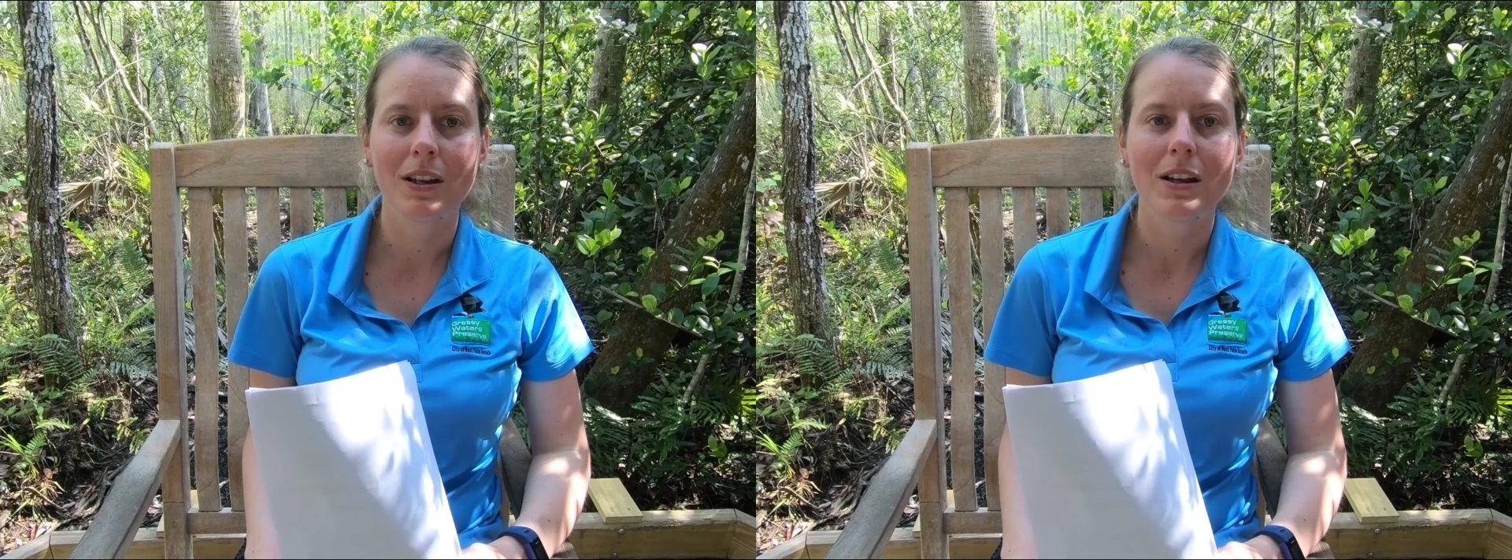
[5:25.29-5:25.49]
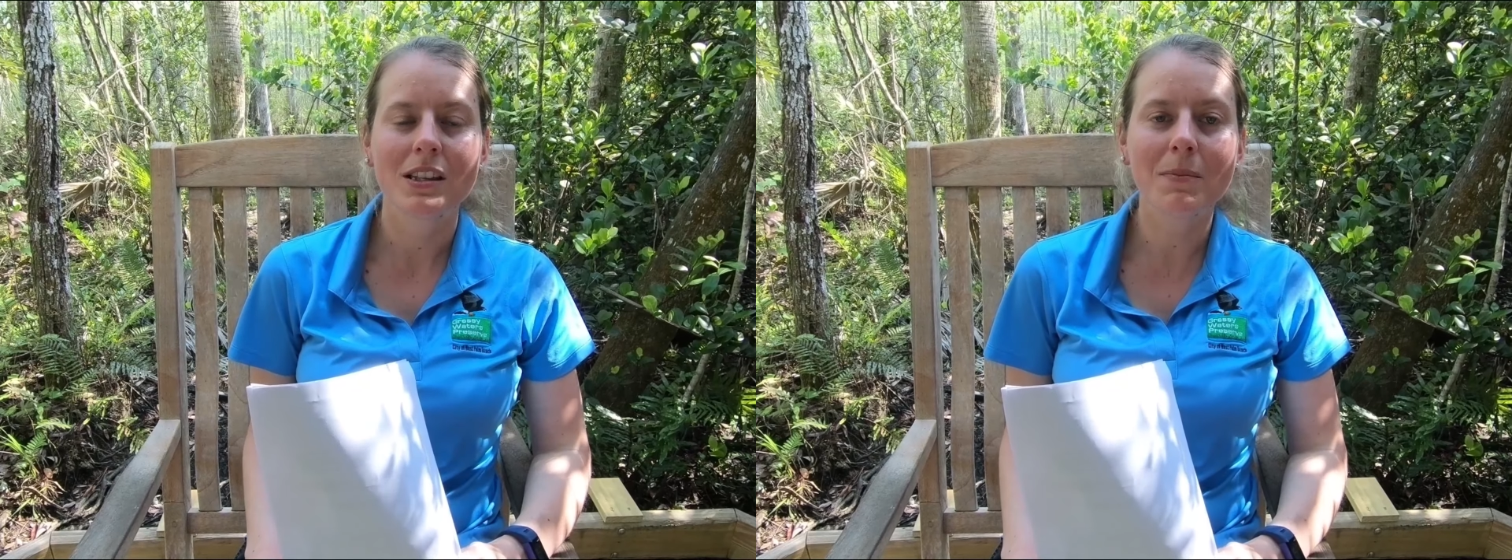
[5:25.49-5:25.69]

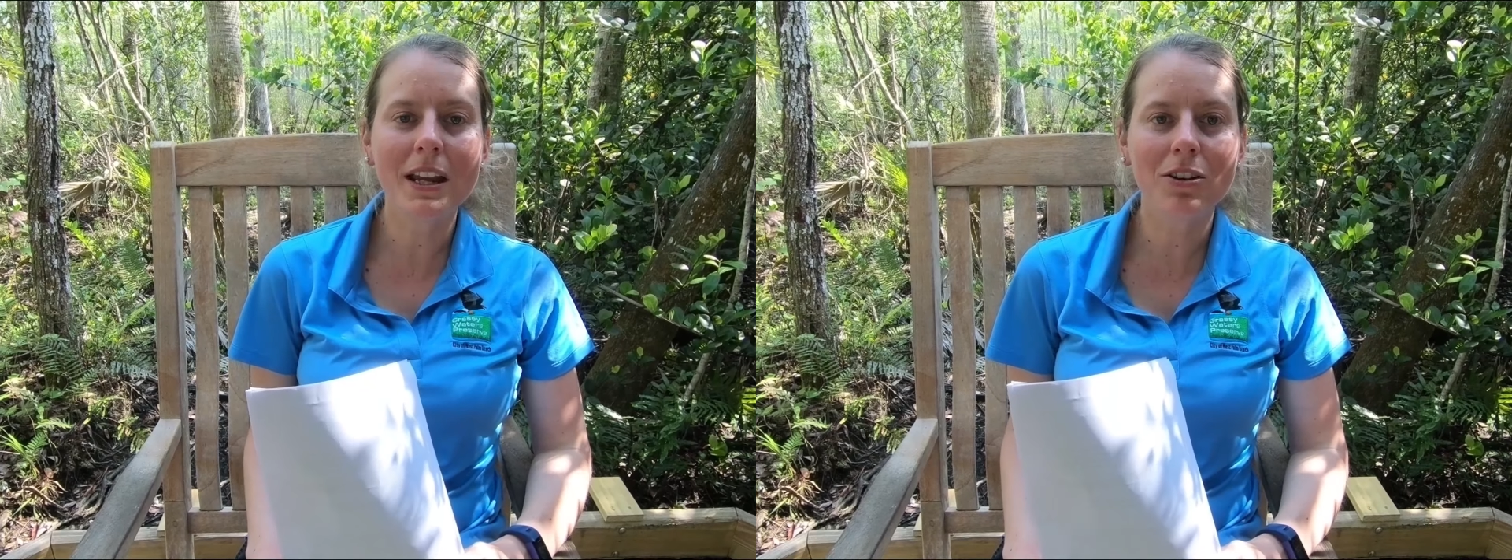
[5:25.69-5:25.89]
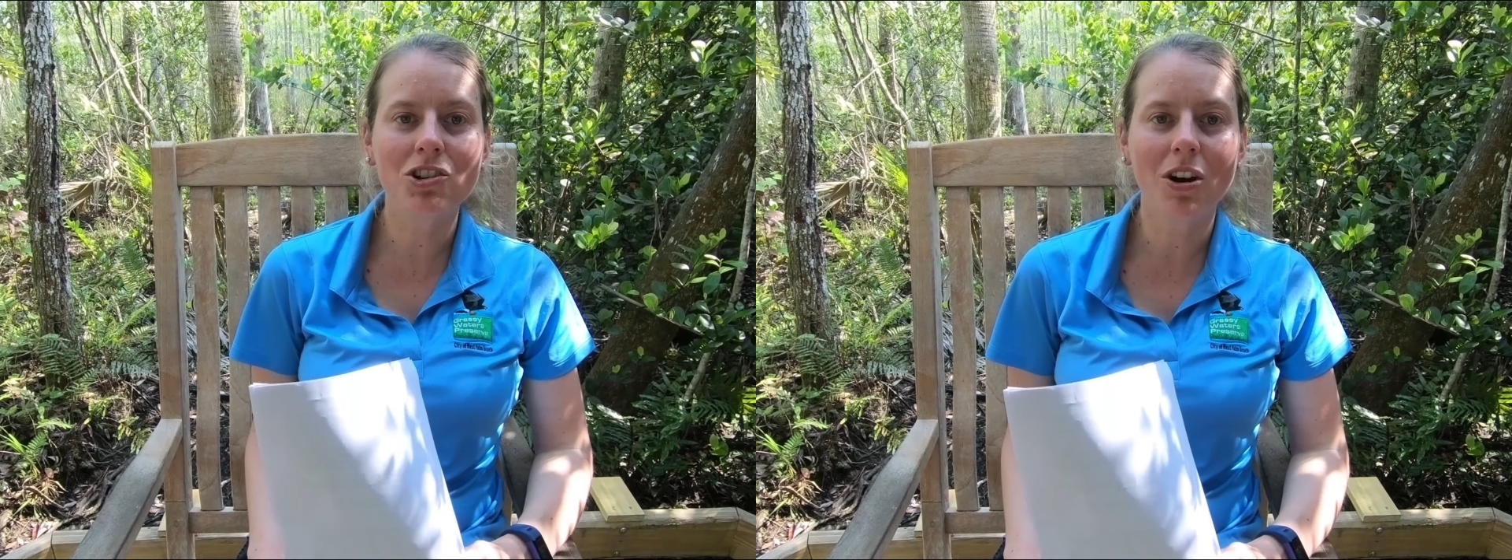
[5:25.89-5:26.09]
Submit
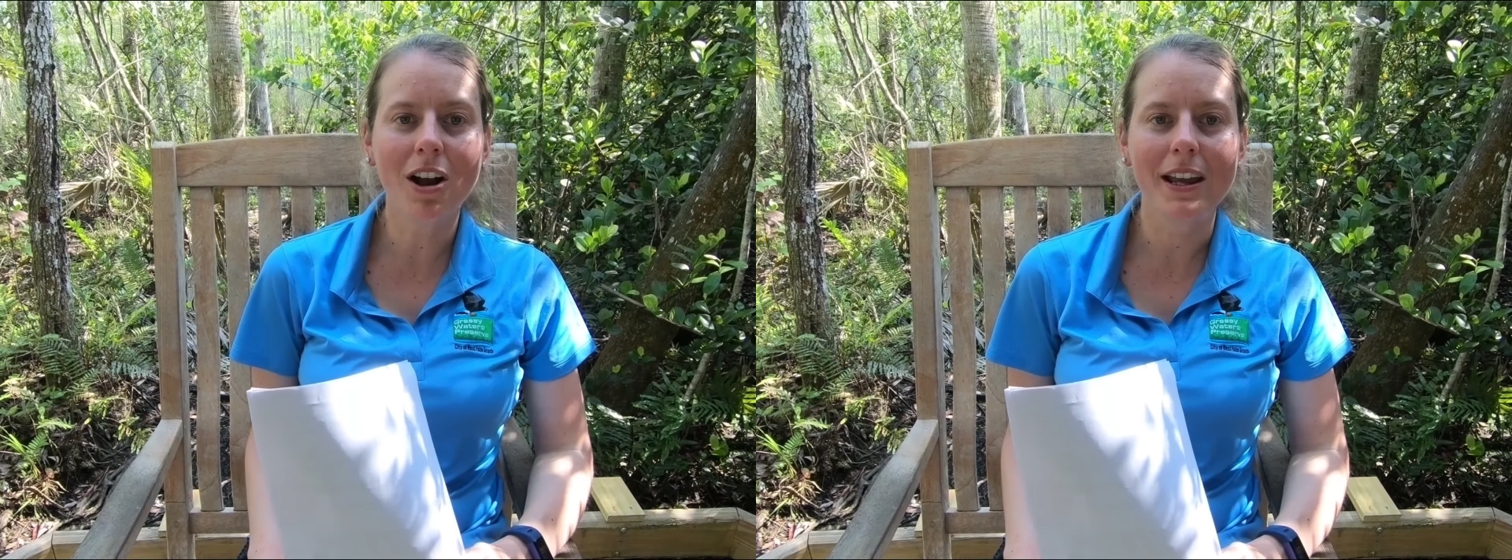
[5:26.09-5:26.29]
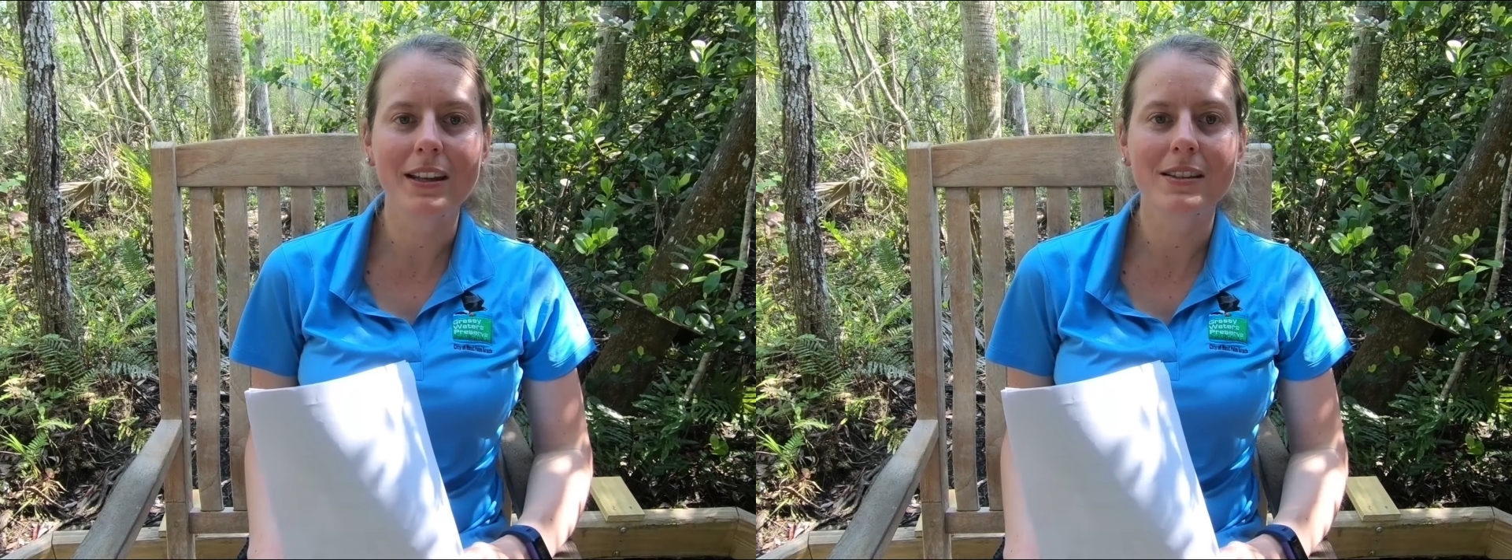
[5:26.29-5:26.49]
your
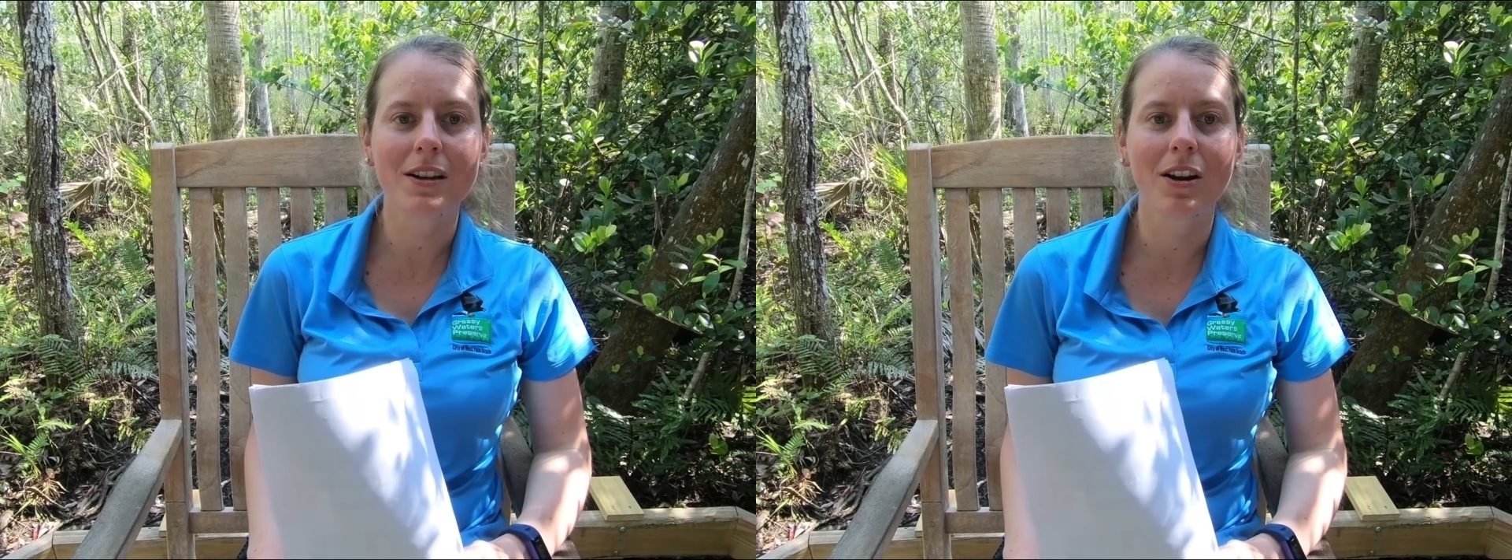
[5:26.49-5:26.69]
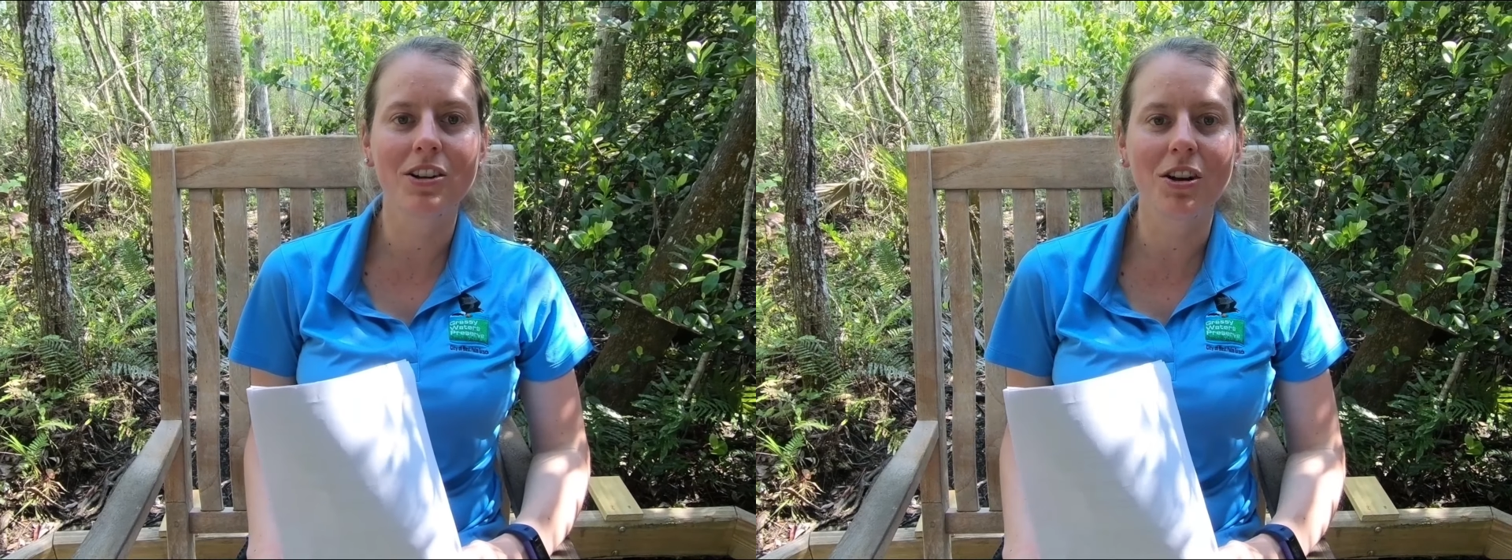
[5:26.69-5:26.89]
drawings to earn your